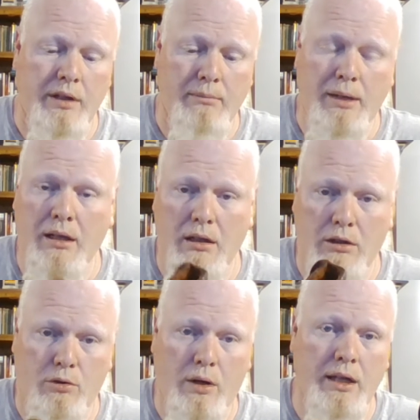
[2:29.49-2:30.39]
They make a
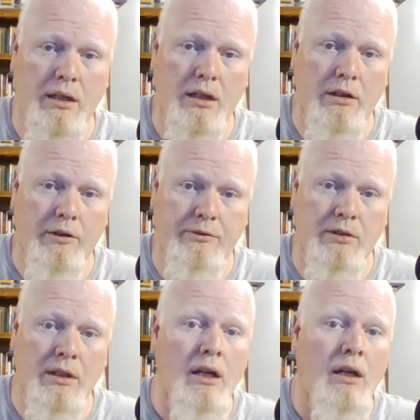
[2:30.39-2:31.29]
great gift,